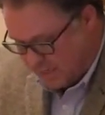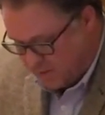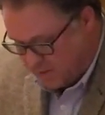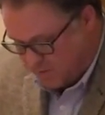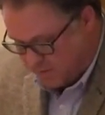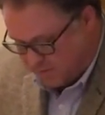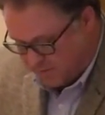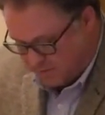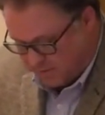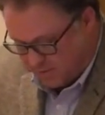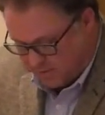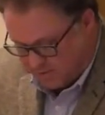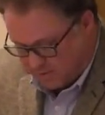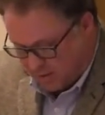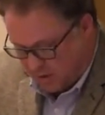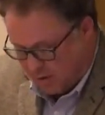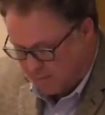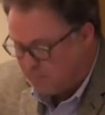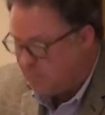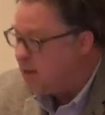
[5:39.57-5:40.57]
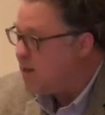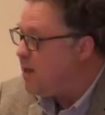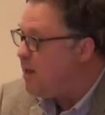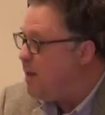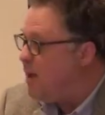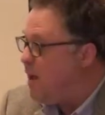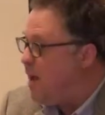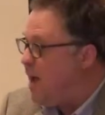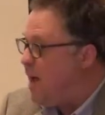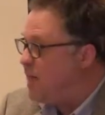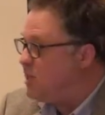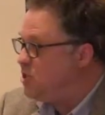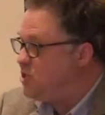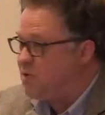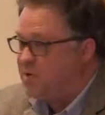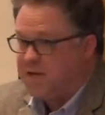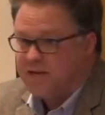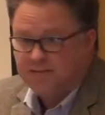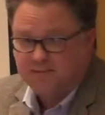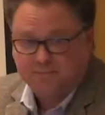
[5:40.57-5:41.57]
Hinduism, Islam, and
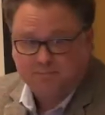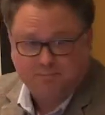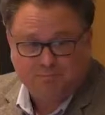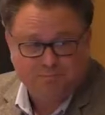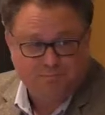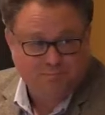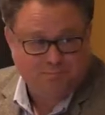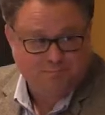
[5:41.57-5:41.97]
Judaism.